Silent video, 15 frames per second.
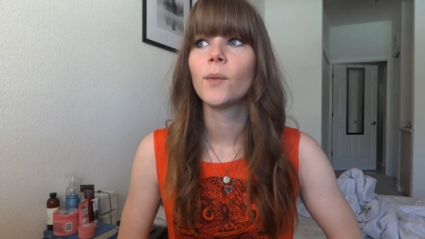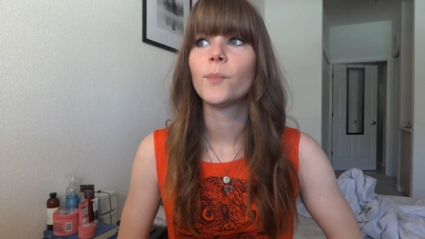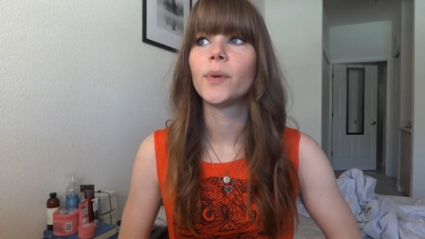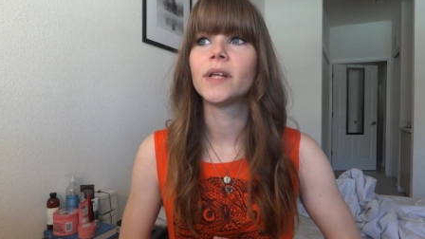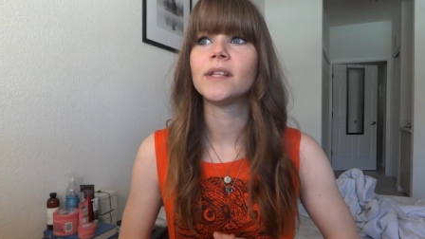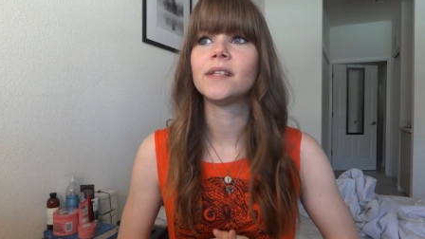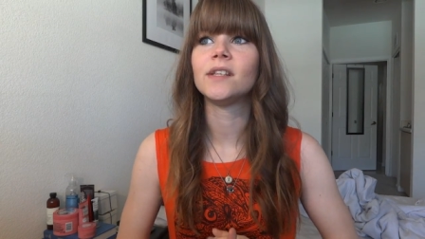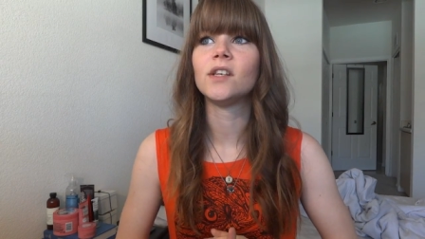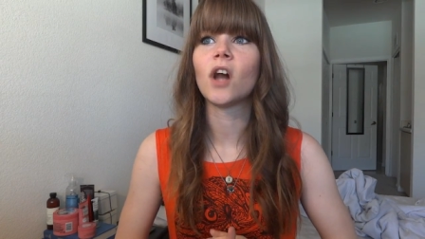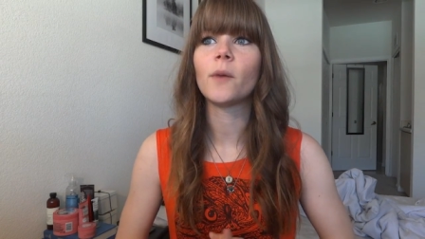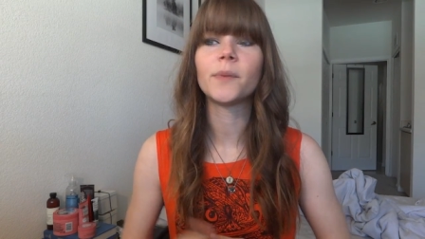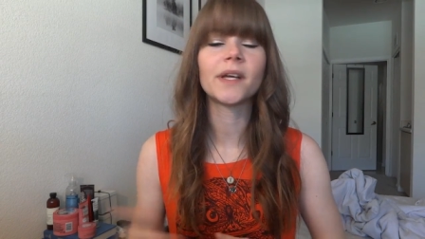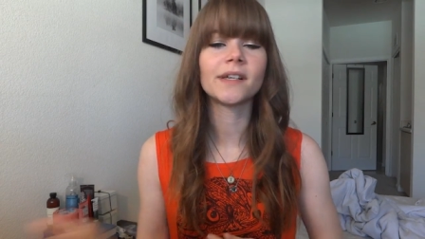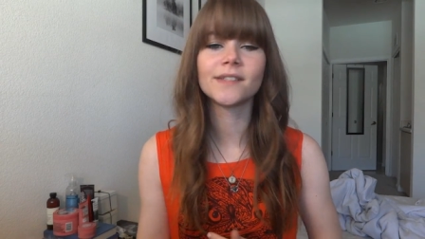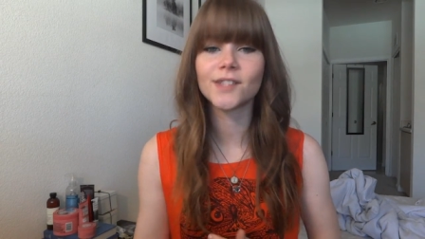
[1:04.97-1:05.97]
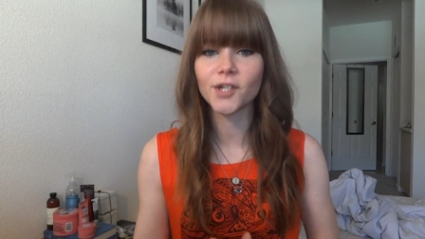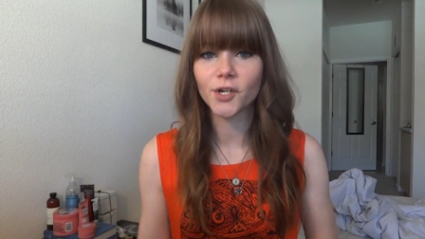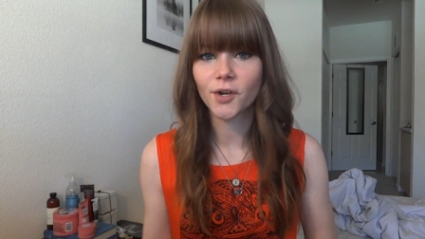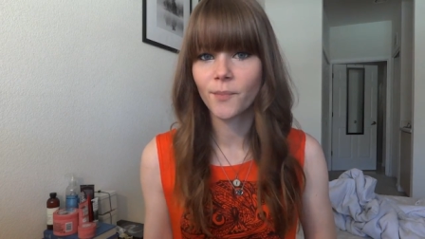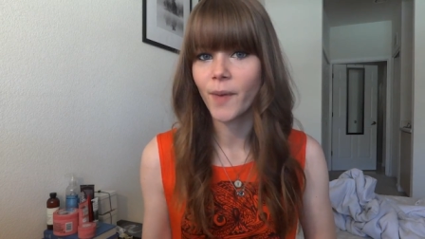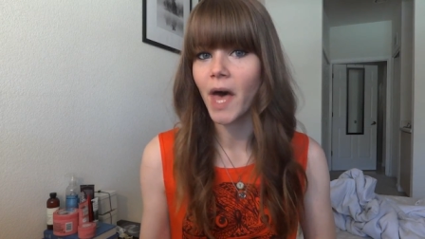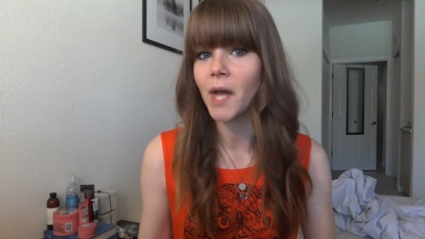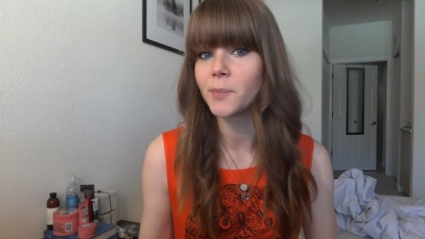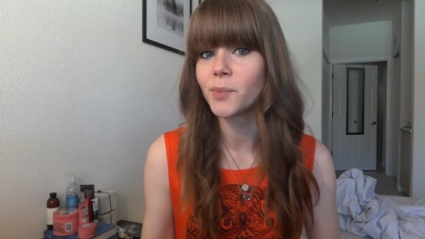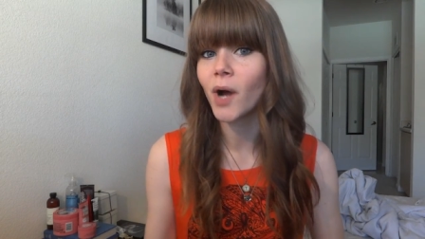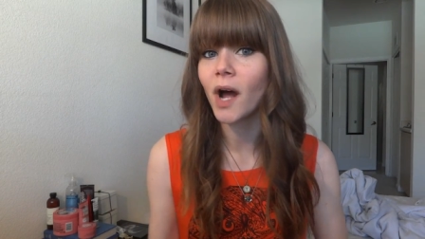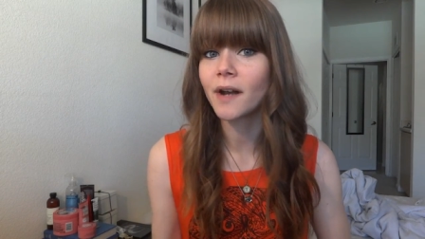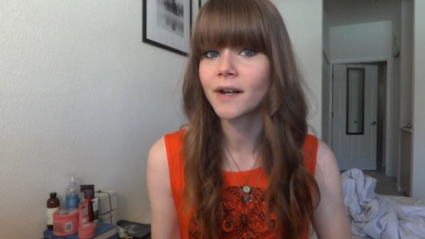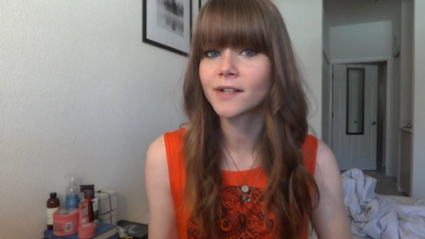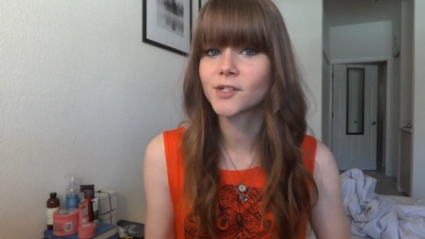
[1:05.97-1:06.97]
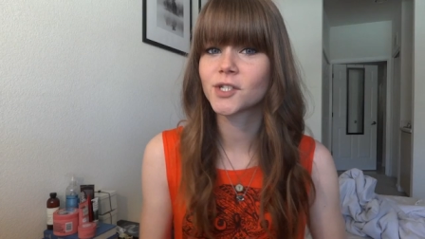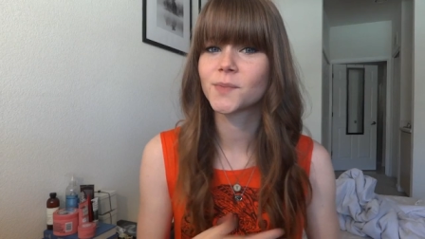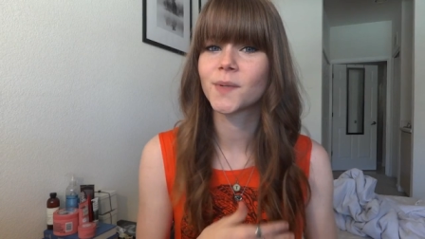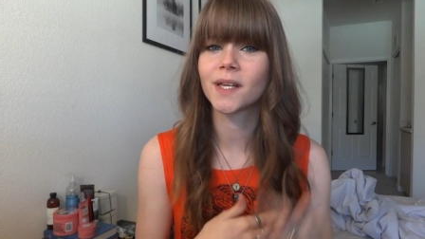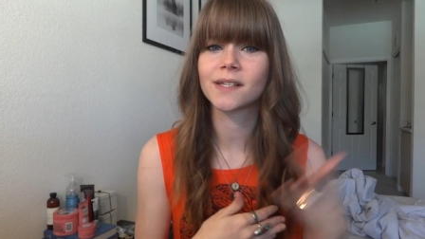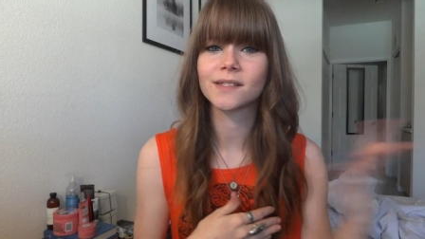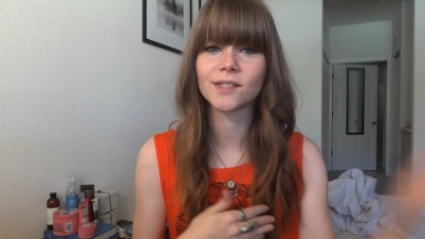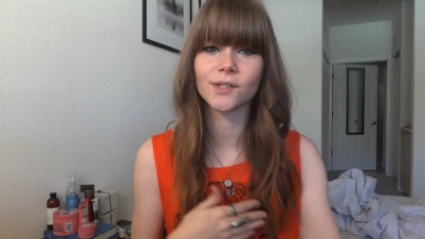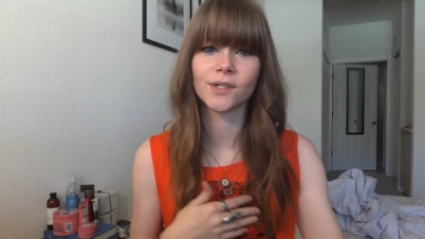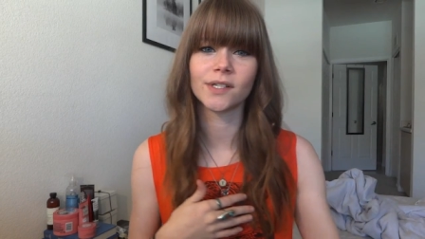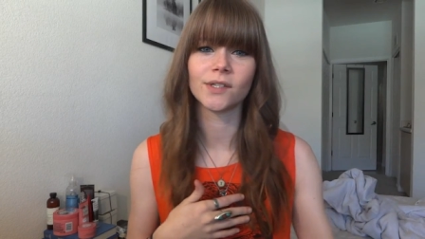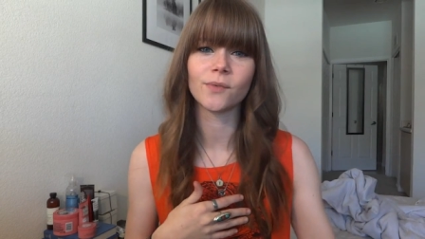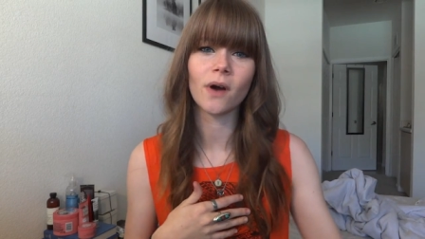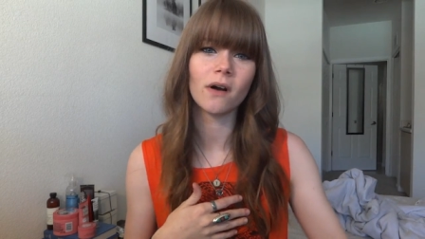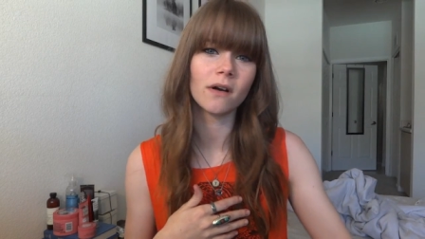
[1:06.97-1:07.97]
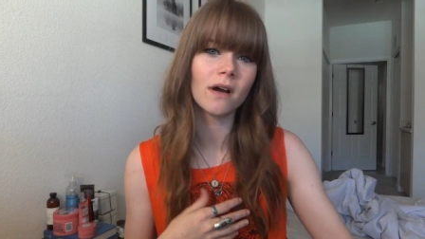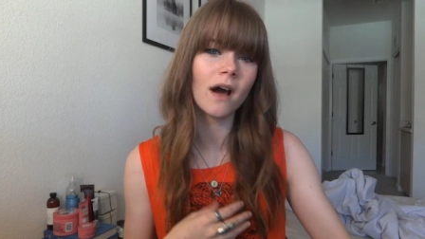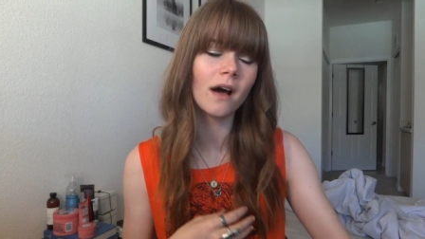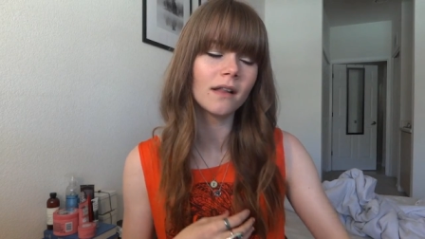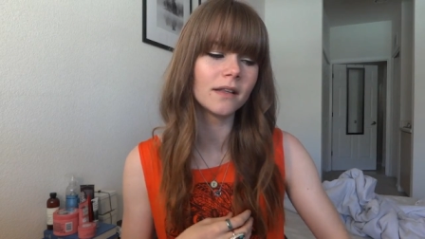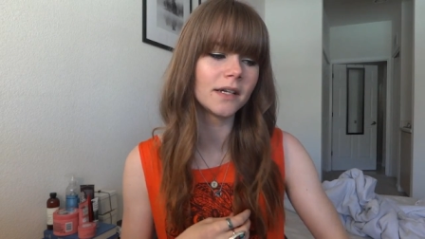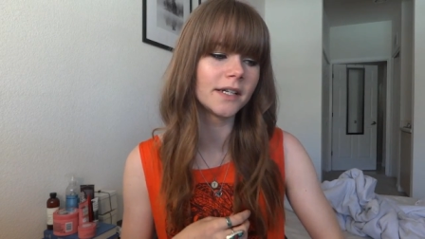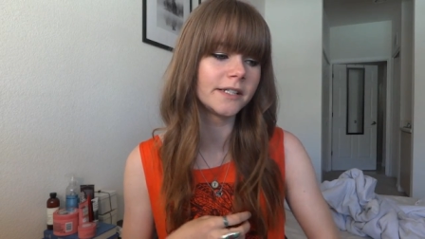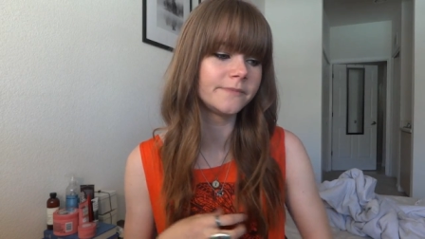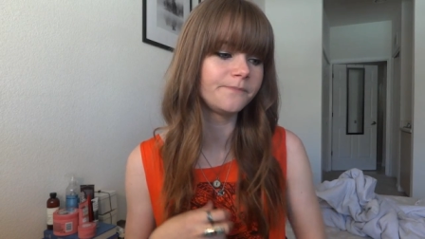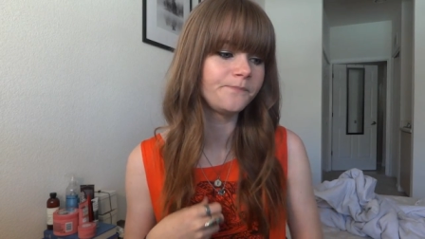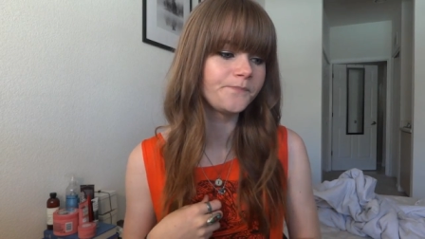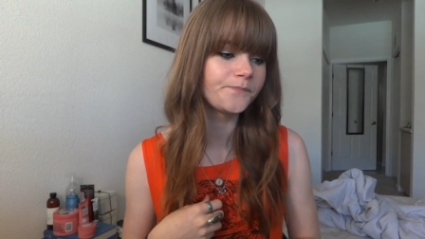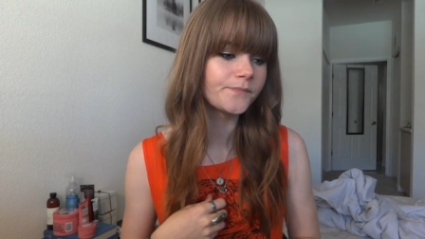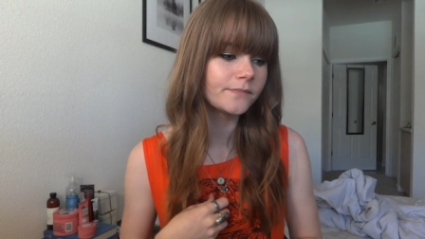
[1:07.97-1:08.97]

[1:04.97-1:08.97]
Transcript: but not because they're a bad product just because they're in the wrong color